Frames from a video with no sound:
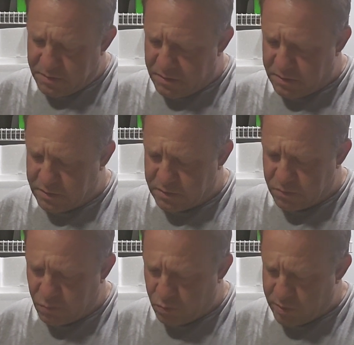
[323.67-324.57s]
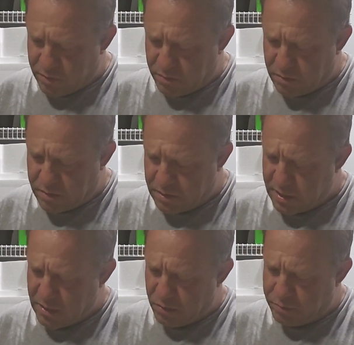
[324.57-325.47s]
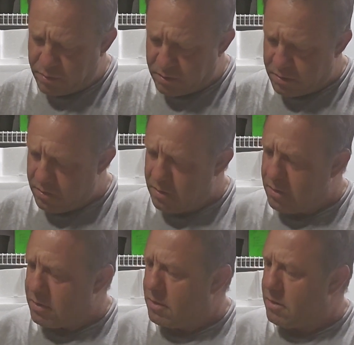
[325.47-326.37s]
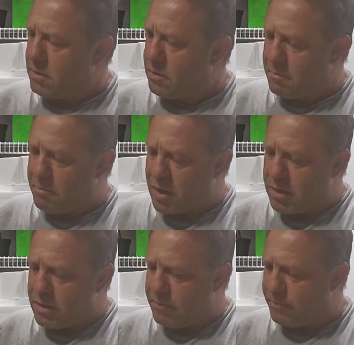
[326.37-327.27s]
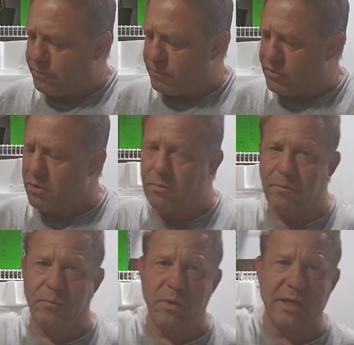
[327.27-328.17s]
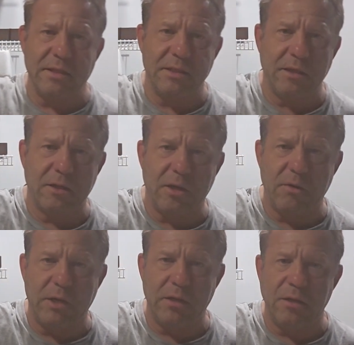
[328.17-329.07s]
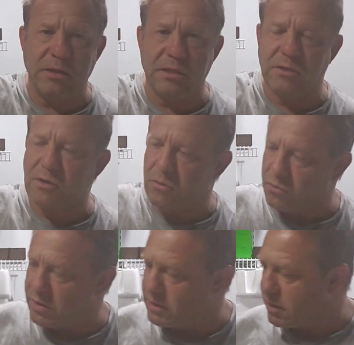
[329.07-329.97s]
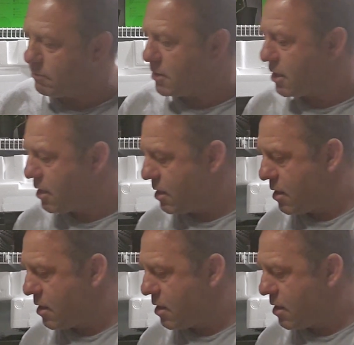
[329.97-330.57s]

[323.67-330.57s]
this will help bond it. So we got the silicone in. You can see it's all greased up there.